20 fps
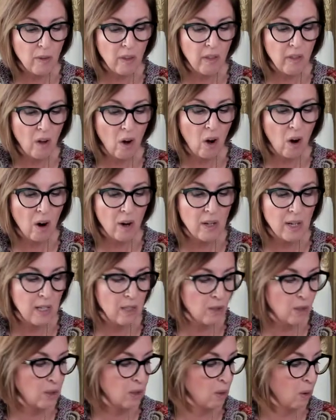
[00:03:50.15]
than the heart
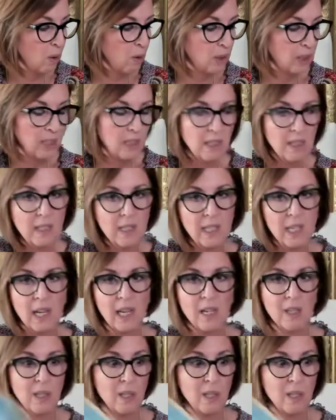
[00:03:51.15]
and soul can see.